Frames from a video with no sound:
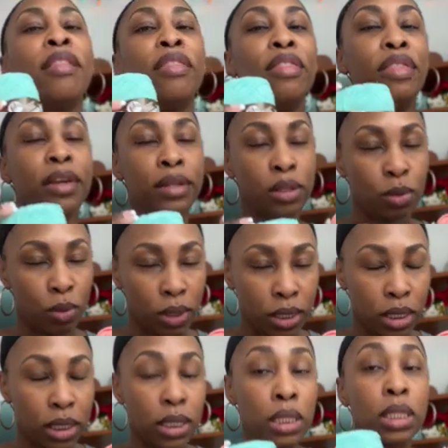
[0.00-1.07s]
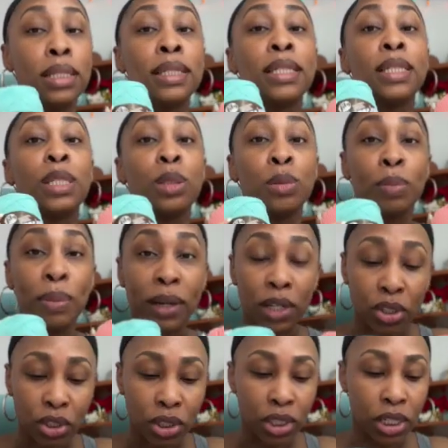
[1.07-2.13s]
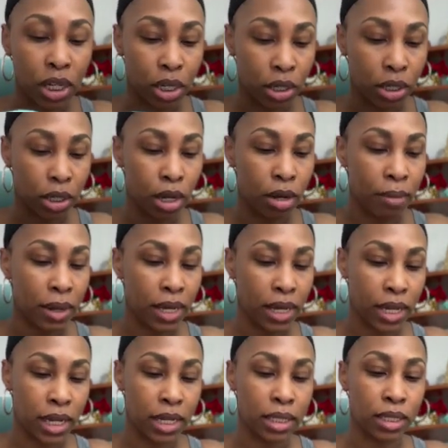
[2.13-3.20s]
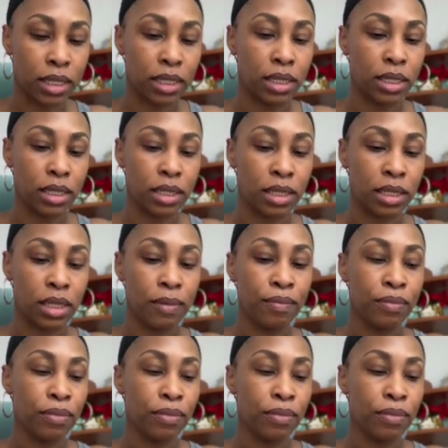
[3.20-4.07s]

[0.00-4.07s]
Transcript: This one is especially hard on my hands. It is.